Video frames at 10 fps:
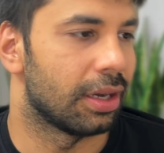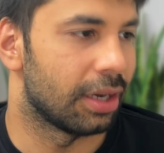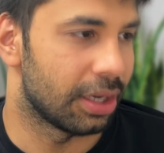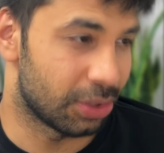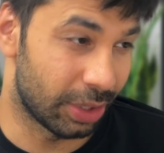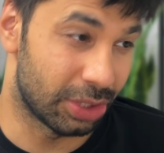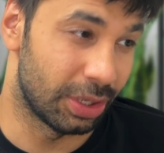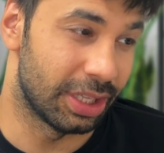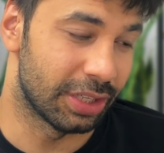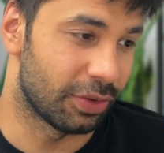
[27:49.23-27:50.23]
so
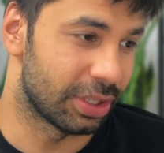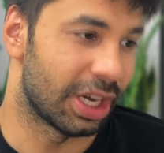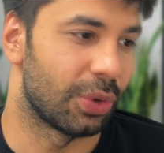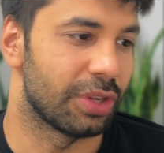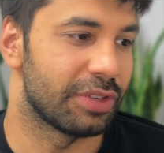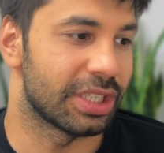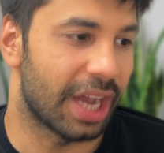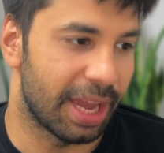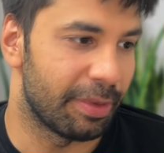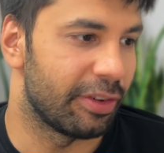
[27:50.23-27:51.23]
actually this was an outage which
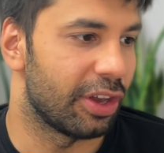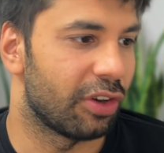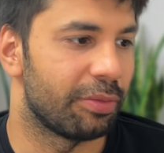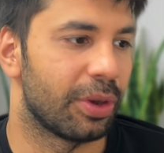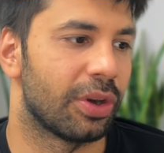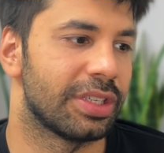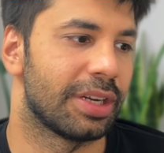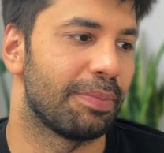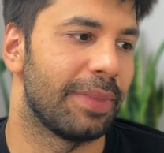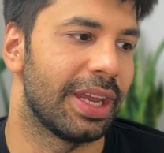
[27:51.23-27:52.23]
I am aware of because
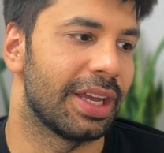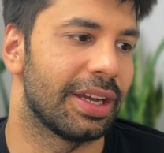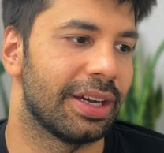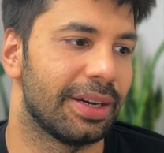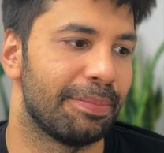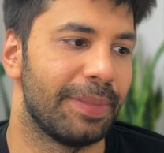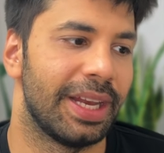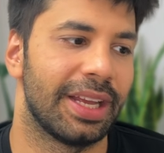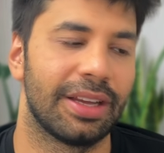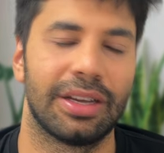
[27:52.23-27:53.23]
it make a
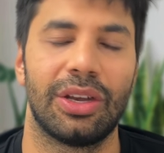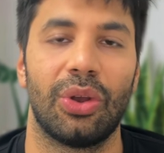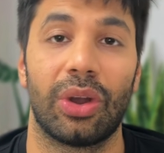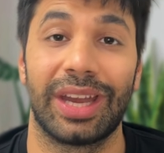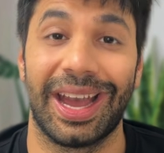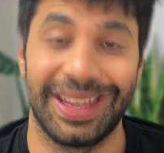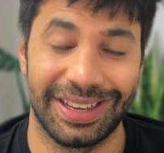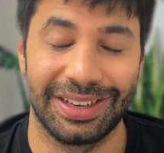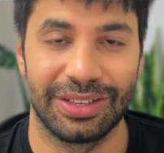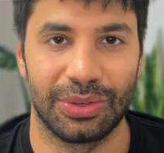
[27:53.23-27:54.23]
billing lot
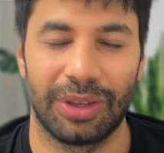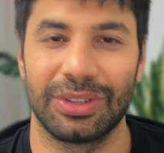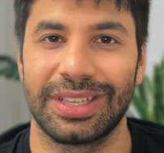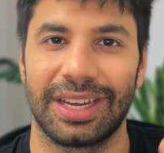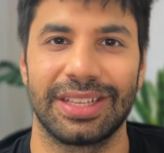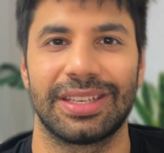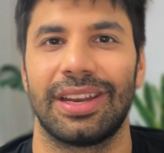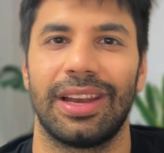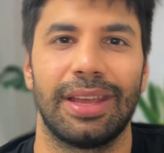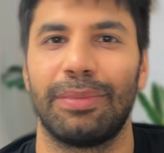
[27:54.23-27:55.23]
higher. So I was getting
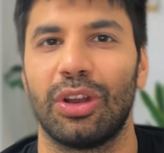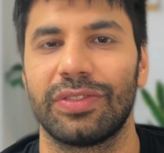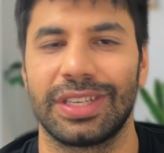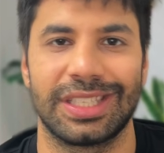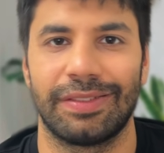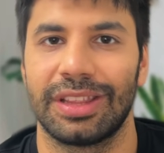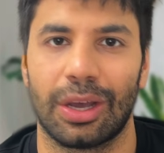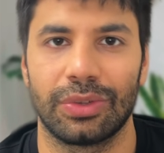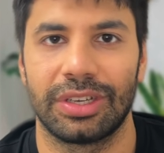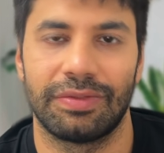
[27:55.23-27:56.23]
suddenly a bill of 6-7
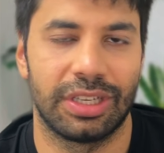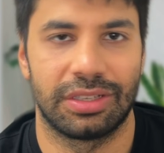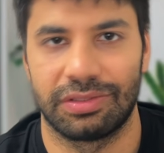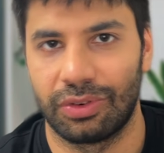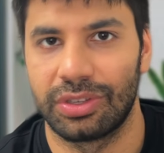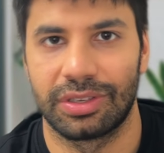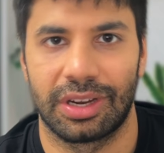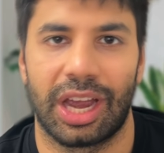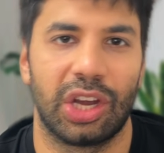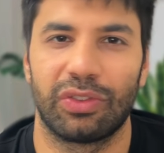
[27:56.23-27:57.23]
thousand, which was
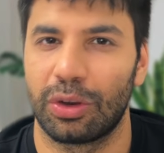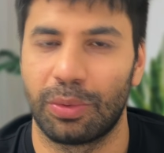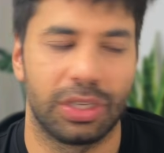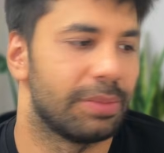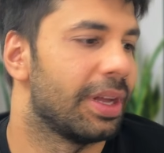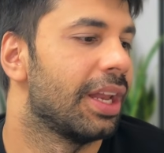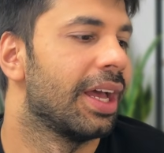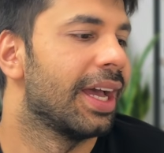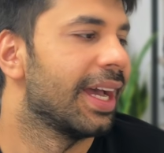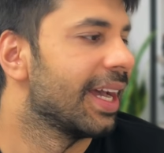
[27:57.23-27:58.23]
kind of not possible.
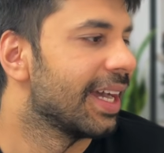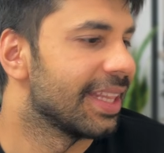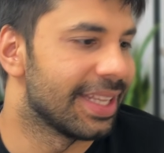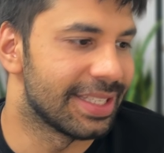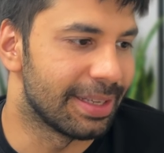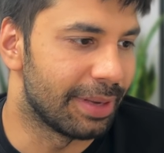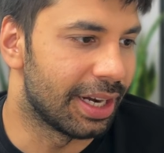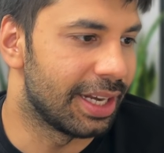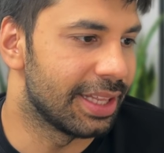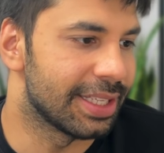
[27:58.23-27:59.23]
Then
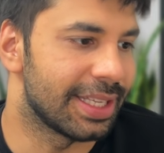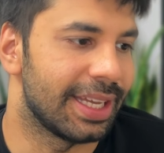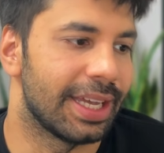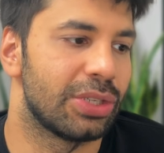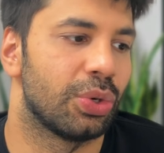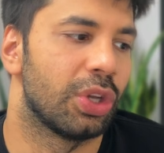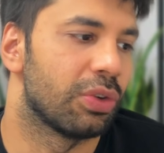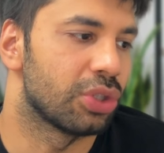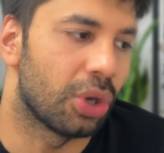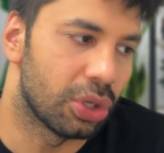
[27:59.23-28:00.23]
similarly, this AI Studio
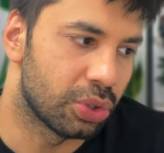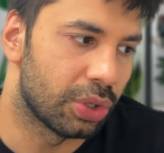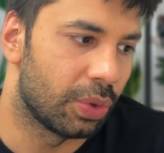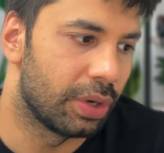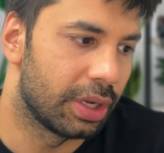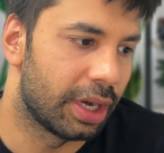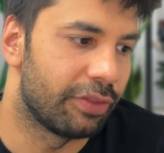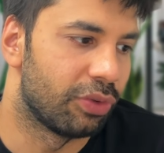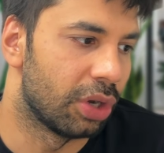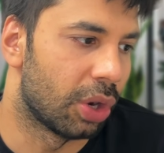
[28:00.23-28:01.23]
was also down, right? Full